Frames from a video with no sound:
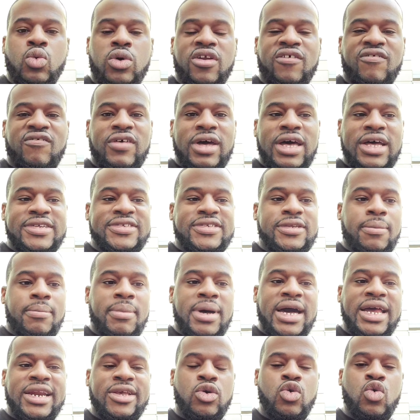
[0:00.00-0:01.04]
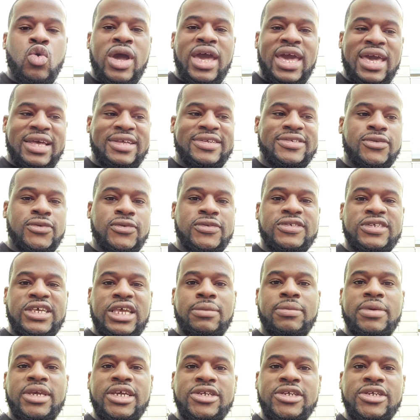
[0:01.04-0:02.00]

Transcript: want to find somebody who has those same